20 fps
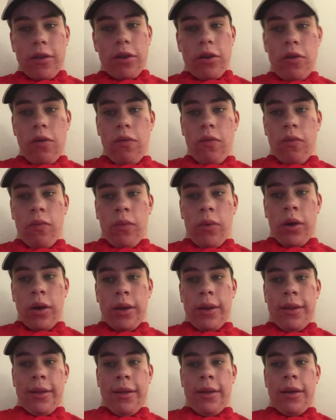
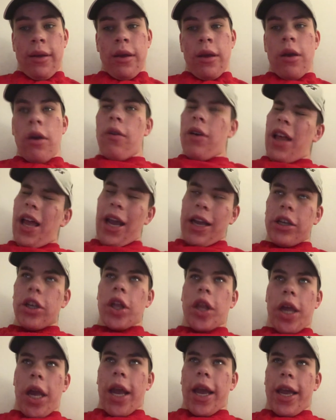Well,
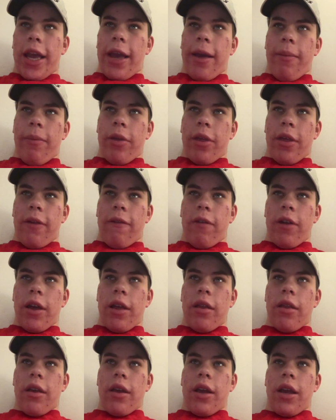actually, I can't believe it
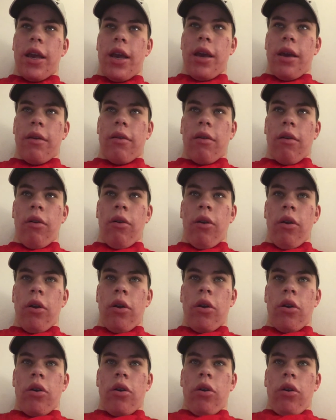because the Kings are
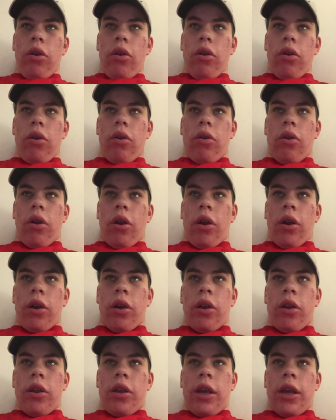not a
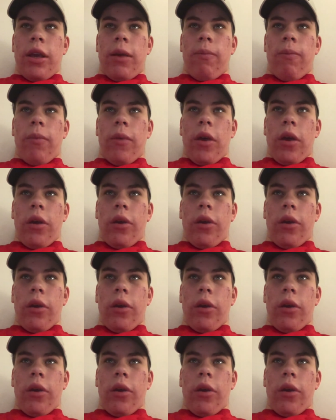good team.